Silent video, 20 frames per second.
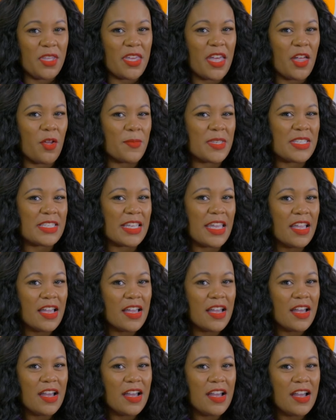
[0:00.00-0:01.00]
Will you help me
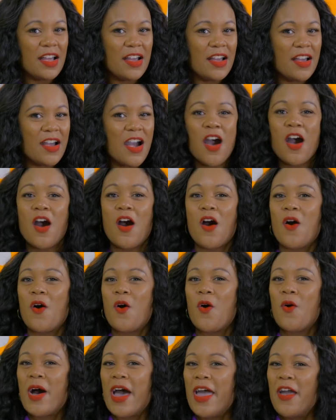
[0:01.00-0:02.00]
sing?
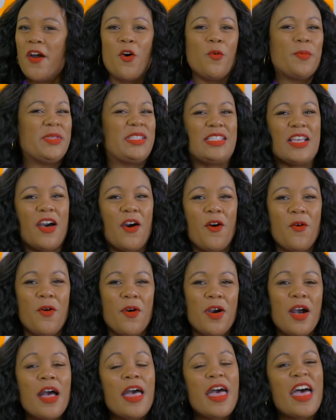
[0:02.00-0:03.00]
Oh, I hope
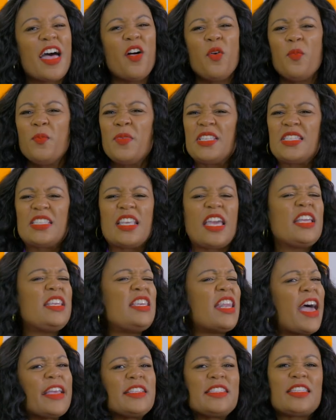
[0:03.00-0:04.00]
so. Help me
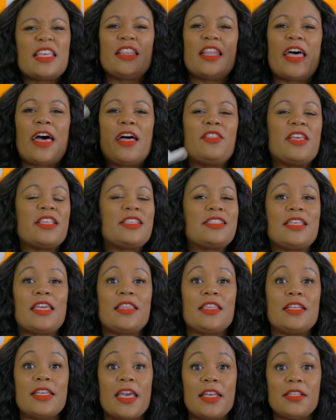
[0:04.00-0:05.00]
sing nice and loud. Let's
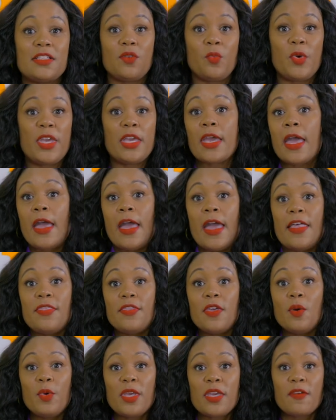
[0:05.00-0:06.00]
sing the days of the week,
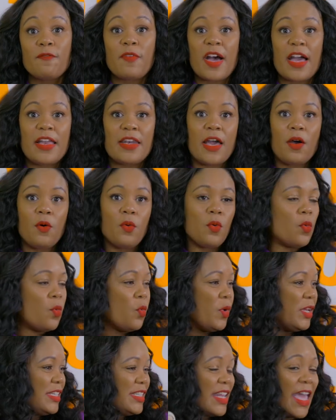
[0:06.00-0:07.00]
and then we can find out
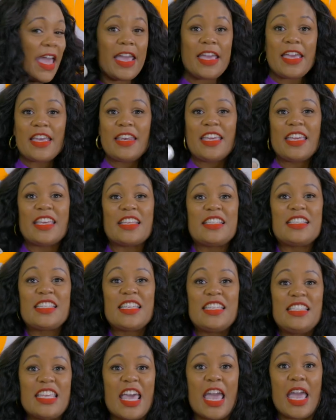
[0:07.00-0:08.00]
what day it
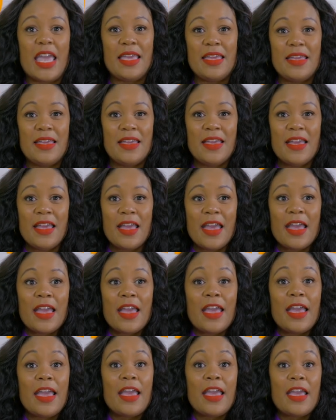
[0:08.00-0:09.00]
is today.
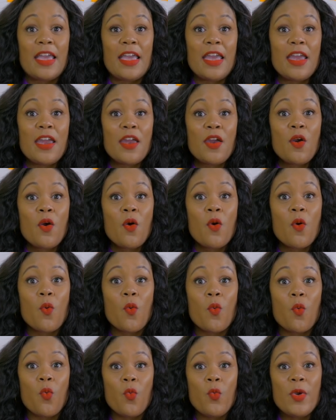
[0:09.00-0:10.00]
Here
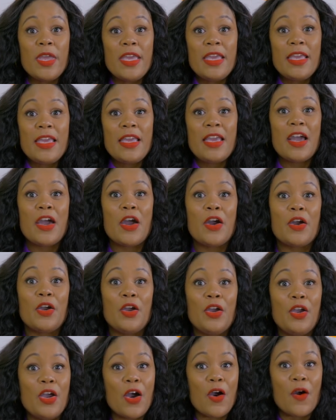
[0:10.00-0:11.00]
we
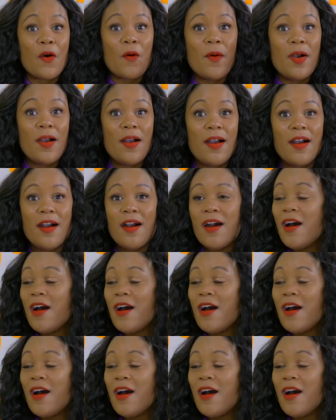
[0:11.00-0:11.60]
go.